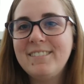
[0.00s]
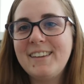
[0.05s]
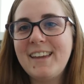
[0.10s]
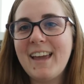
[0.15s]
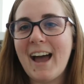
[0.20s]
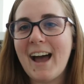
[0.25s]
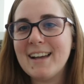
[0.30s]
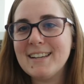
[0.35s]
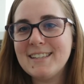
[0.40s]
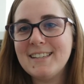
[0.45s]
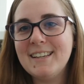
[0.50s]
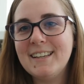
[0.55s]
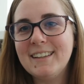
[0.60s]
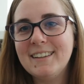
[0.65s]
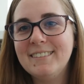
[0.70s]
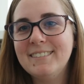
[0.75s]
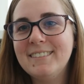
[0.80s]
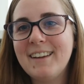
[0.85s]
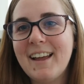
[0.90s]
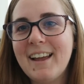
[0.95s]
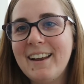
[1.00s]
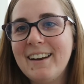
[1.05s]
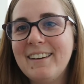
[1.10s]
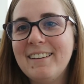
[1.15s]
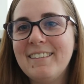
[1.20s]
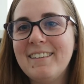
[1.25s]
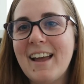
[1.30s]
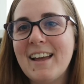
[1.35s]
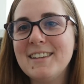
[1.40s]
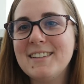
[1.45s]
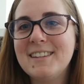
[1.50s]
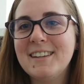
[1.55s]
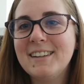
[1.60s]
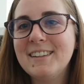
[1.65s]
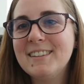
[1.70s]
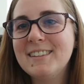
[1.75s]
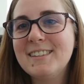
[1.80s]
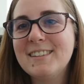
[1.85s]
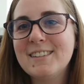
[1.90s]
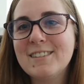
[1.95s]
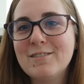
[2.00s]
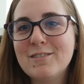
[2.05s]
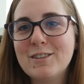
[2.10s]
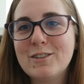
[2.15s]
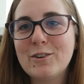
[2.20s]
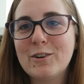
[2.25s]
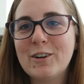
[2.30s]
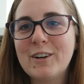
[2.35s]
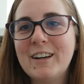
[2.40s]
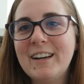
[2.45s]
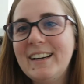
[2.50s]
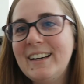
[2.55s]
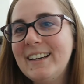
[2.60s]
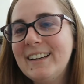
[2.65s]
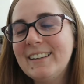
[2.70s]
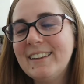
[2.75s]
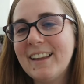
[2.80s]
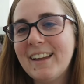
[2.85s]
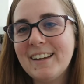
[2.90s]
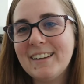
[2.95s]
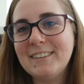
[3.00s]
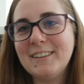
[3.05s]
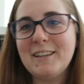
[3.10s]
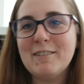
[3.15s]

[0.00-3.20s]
Cassian and Nesta's story, like,